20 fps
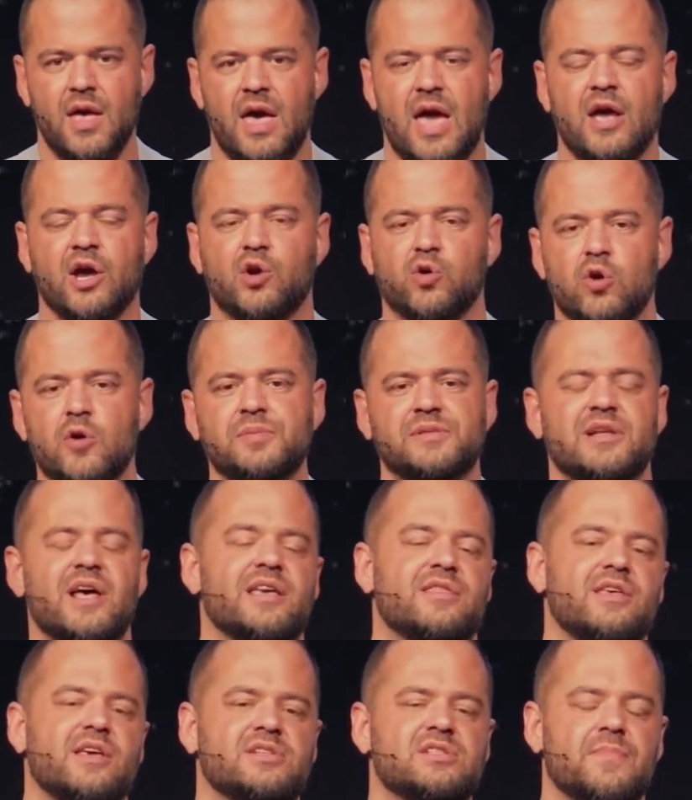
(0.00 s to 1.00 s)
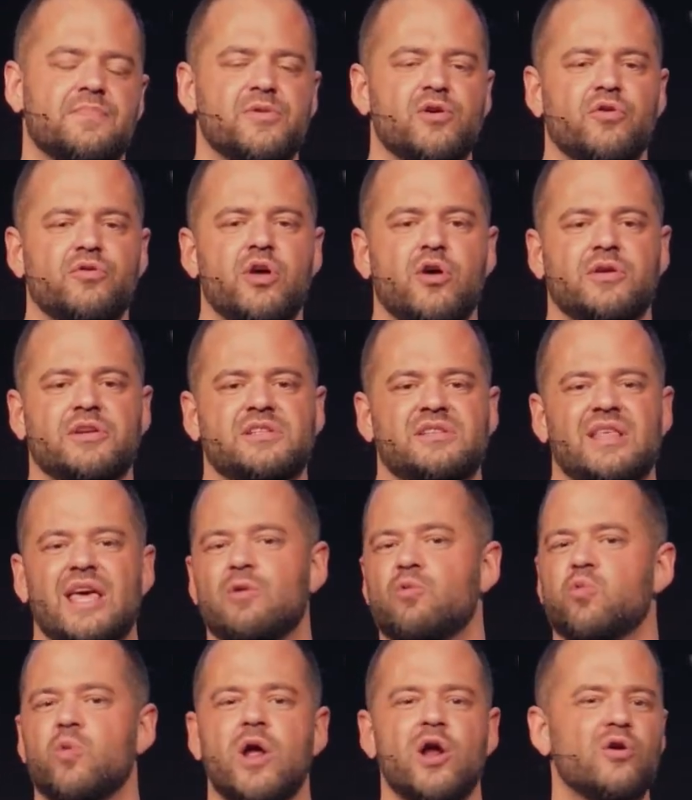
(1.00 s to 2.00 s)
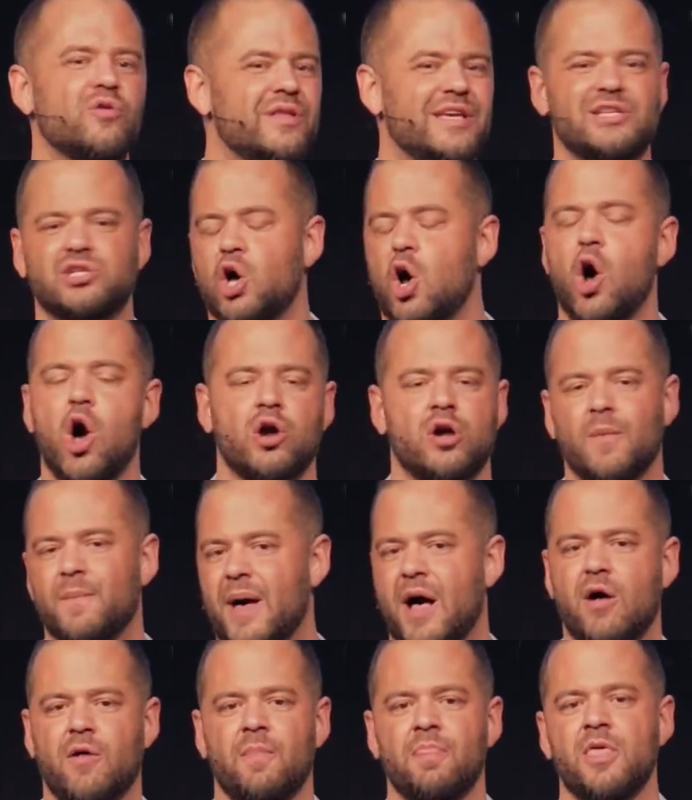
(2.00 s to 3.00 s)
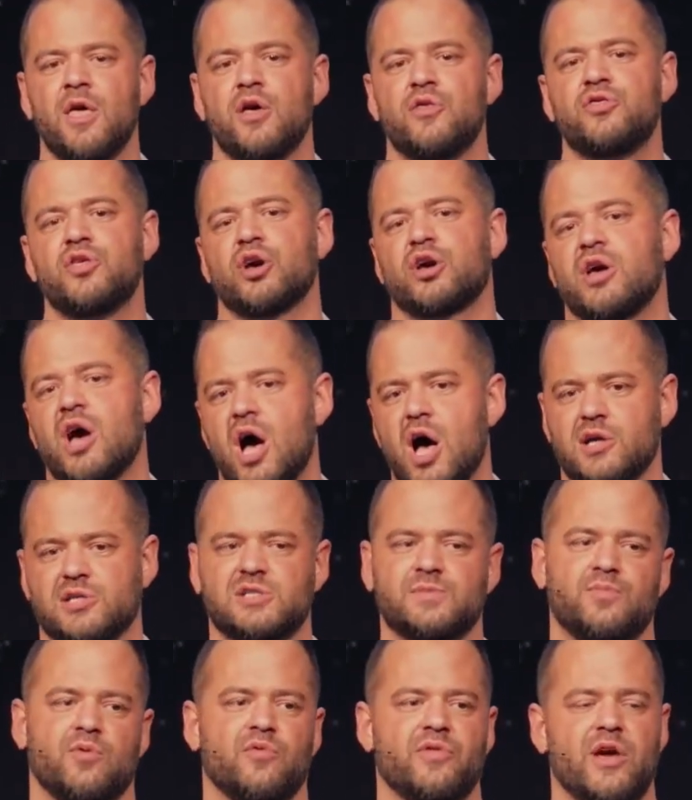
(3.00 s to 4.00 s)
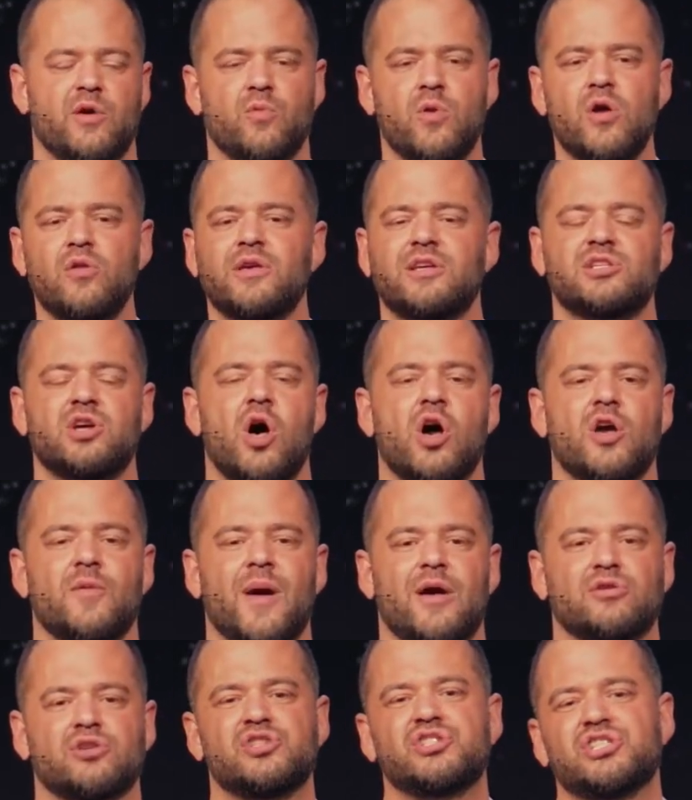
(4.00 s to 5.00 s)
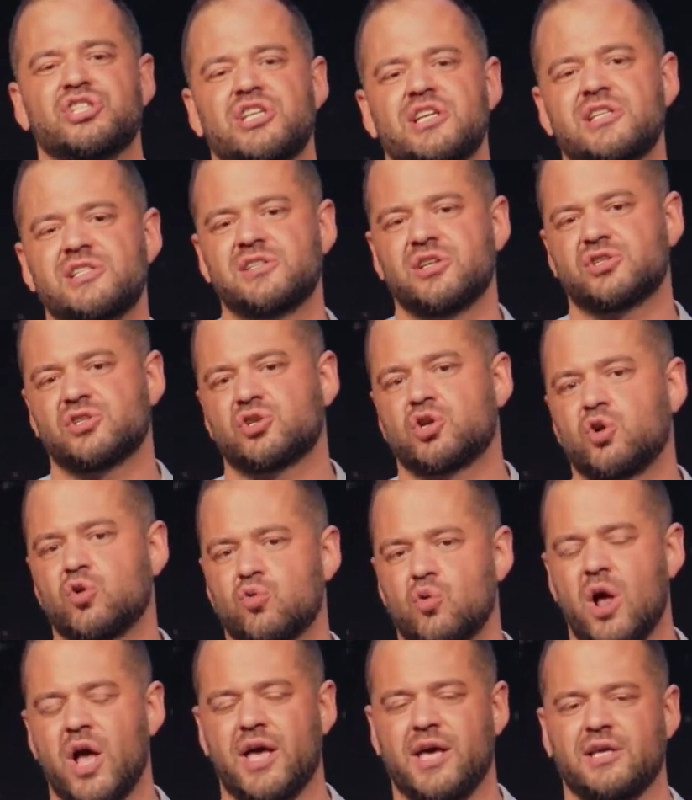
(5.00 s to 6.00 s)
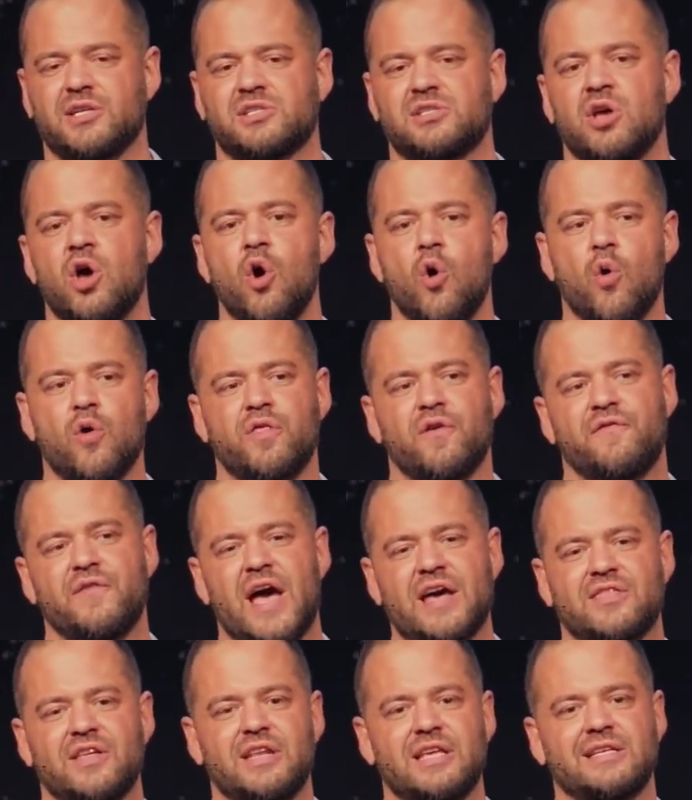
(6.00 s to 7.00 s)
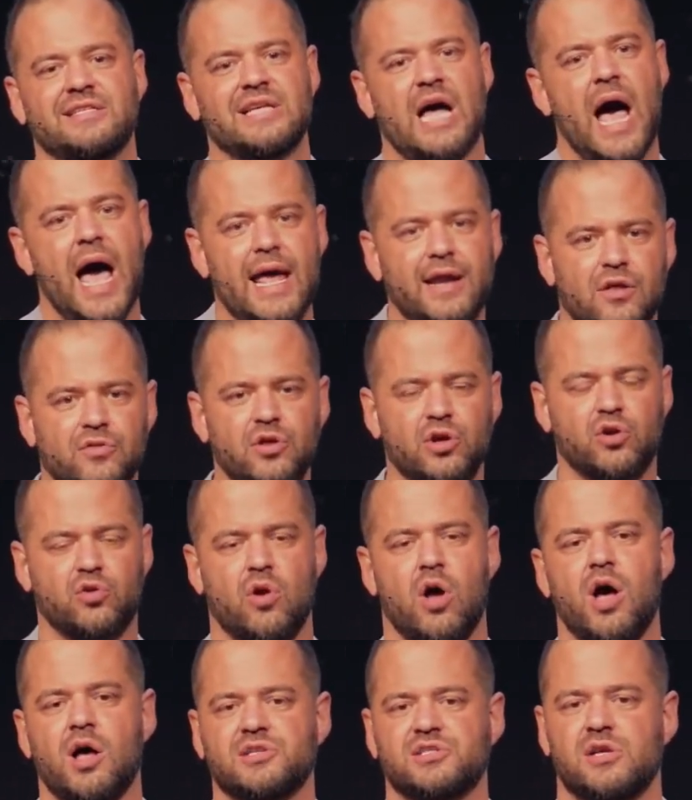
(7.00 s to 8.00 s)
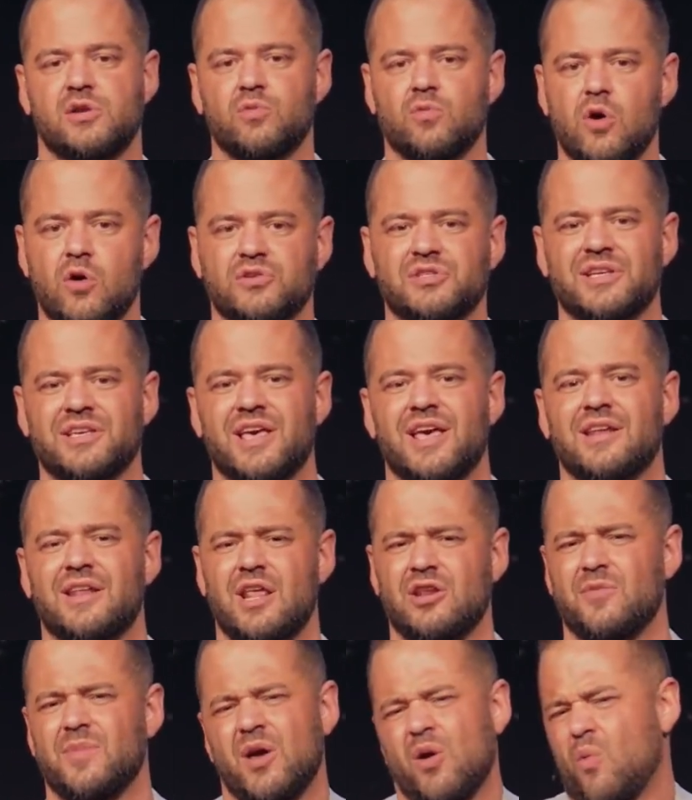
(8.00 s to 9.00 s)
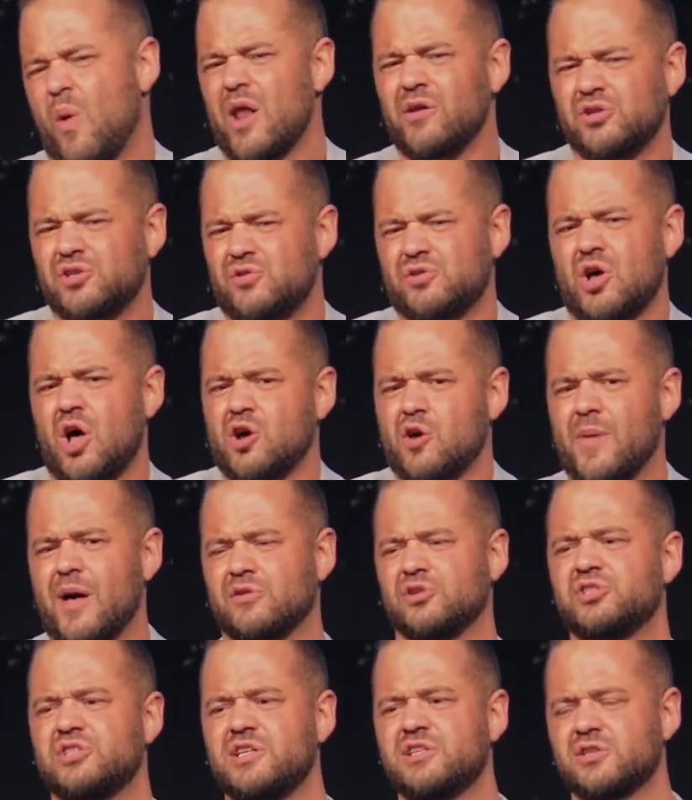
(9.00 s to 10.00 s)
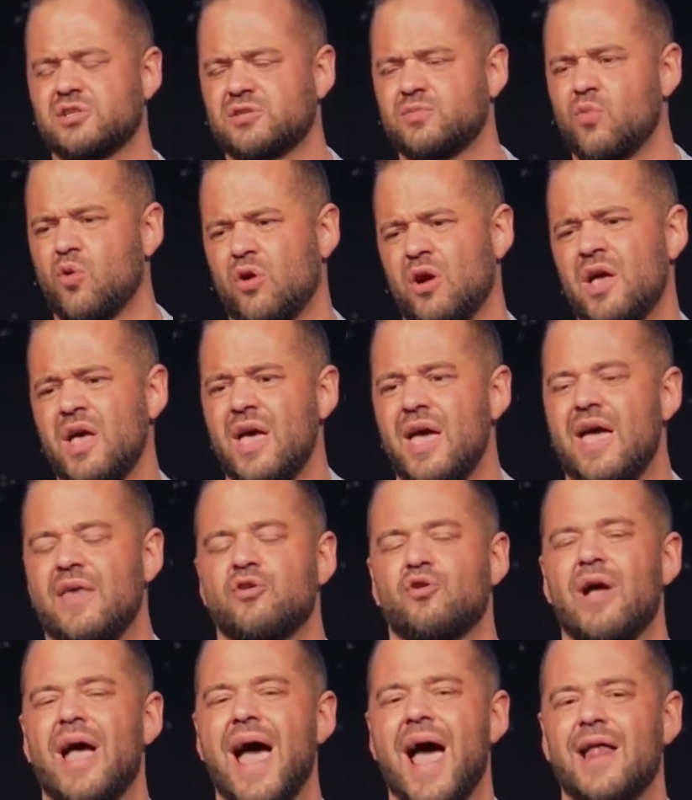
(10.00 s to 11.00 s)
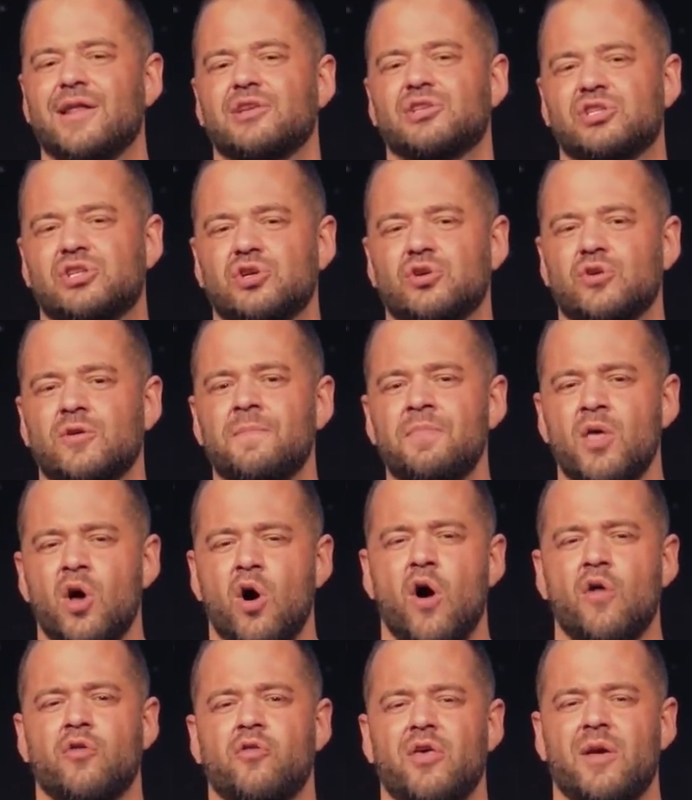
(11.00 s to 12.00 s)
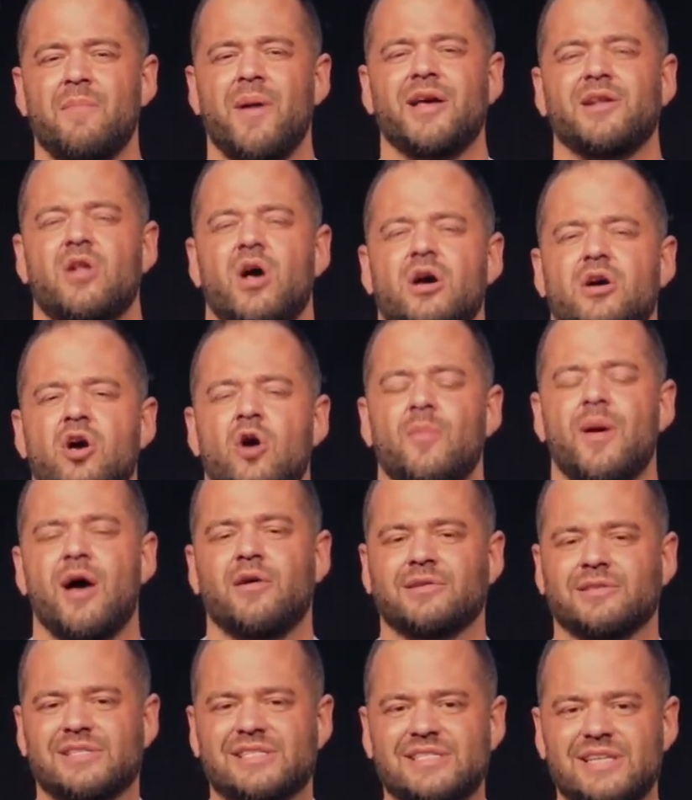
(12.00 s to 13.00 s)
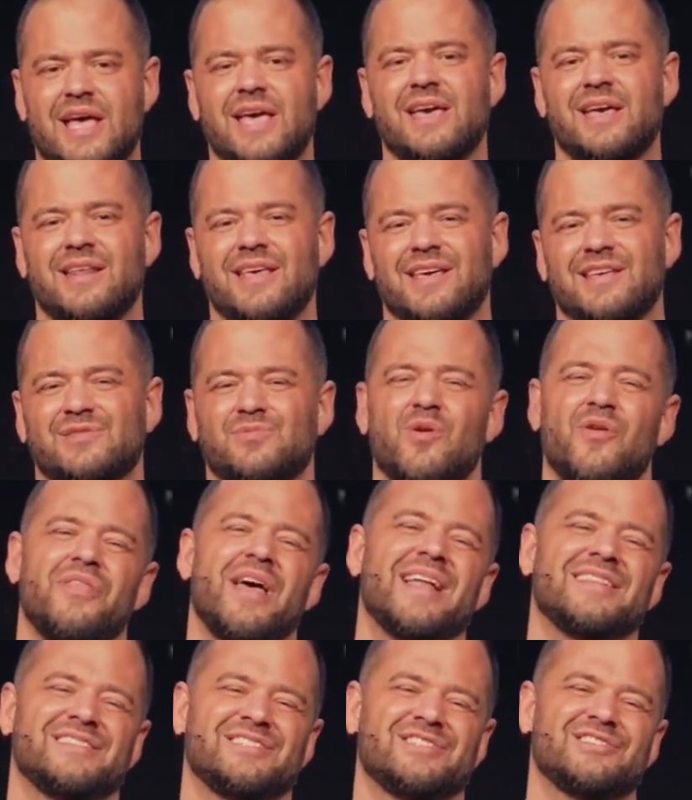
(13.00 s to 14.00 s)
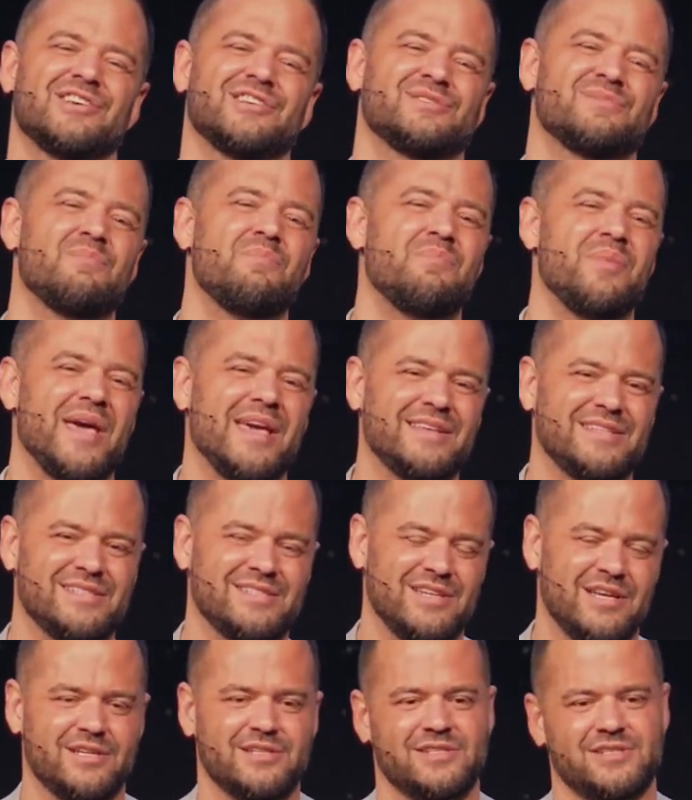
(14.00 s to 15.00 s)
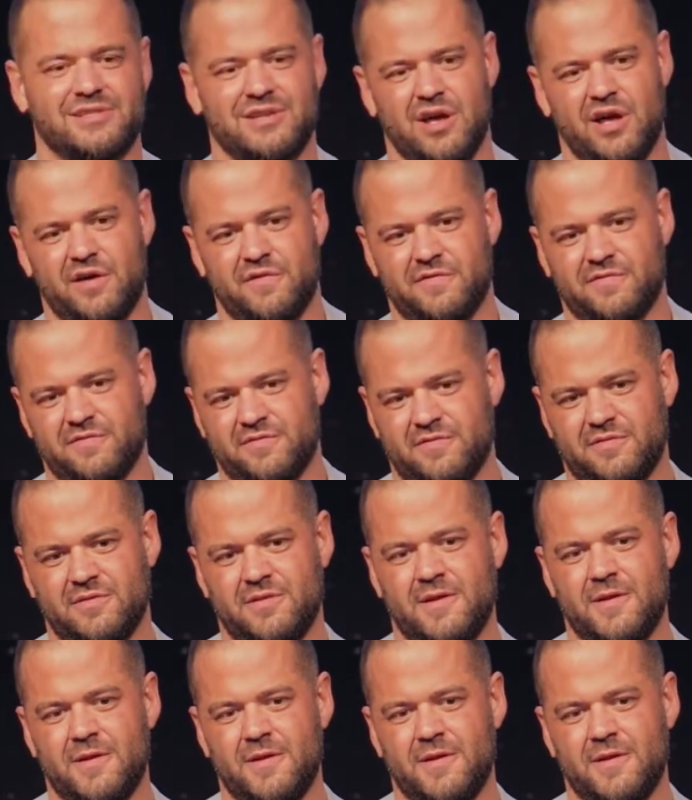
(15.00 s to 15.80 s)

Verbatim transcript: And groups like this, you'll notice they rarely talk about the gospel. They rarely talk about Jesus Christ or the fact that he died on the cross and rose again. And you be like, why don't you talk about Jesus more? And their attitude, although they might not come out and say it, is, well, that's just basic stuff.